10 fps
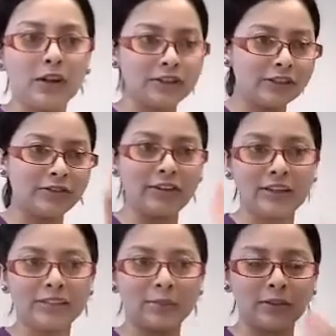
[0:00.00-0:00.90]
wash the
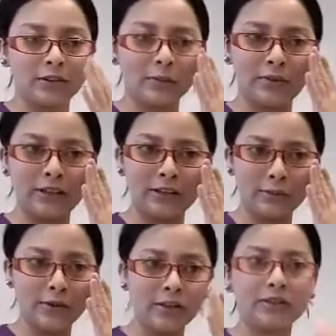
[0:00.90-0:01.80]
face with the
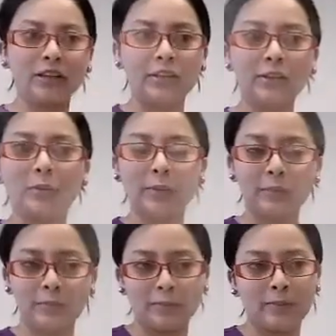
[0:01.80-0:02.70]
Luminous wash, and then
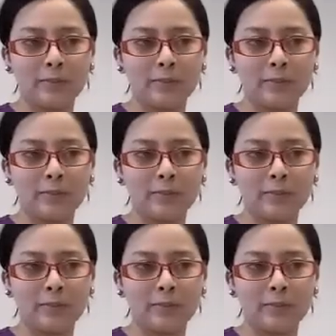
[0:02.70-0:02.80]
we'll